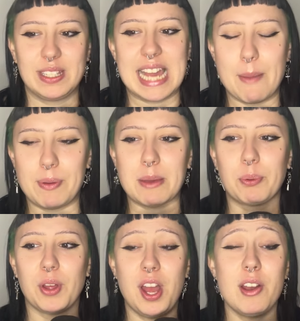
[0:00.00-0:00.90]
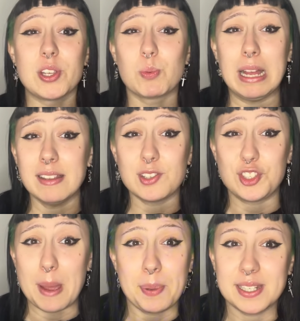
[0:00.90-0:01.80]
get people hurt as well as
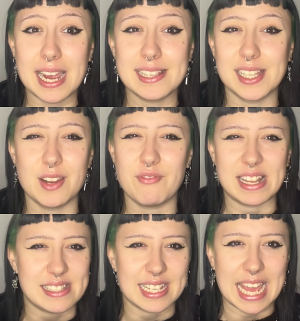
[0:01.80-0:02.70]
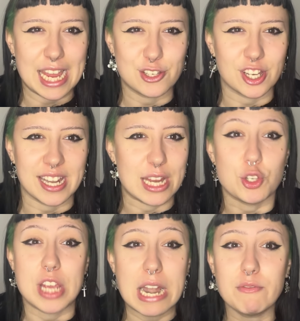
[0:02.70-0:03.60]
jeopardise an investigation
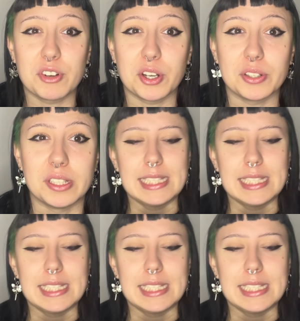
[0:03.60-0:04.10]
in general.